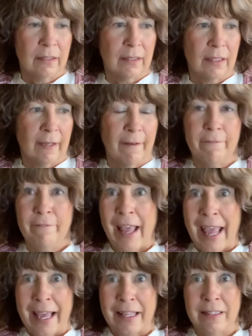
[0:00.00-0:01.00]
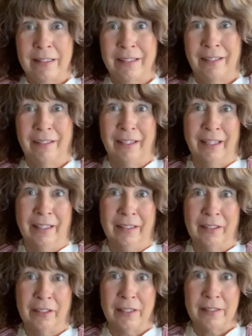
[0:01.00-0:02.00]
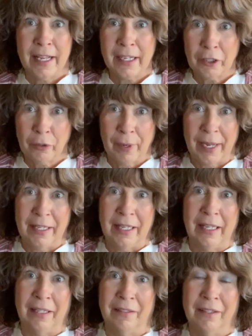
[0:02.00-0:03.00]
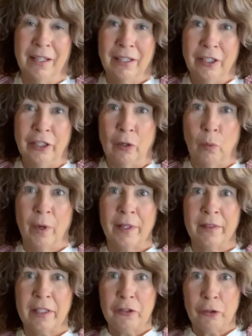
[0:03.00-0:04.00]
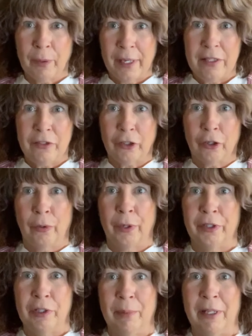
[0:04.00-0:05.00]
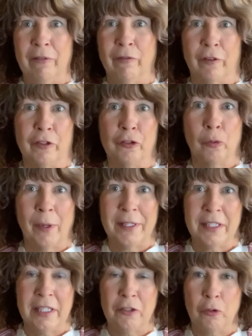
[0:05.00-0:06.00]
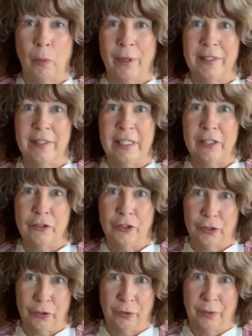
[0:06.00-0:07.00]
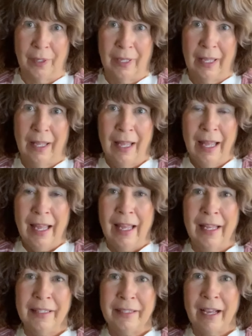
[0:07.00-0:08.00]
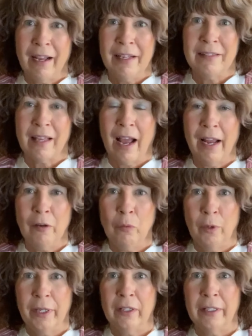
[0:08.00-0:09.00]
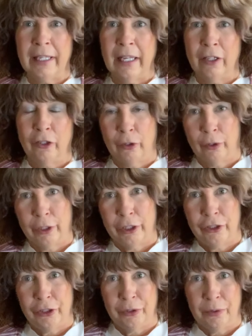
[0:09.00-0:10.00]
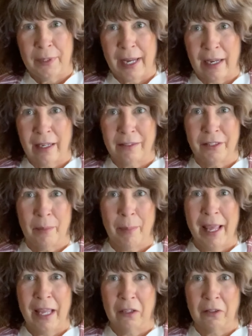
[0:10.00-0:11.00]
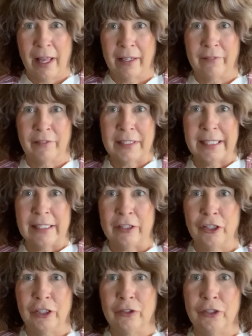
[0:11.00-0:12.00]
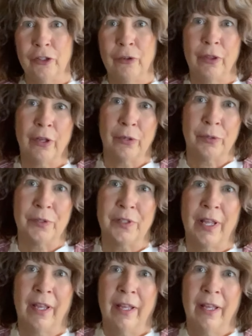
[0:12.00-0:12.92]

uh, fads in decorating, you know, what the trends are going to be for 2022. And guys, I really encourage you not to pay a lot of attention to those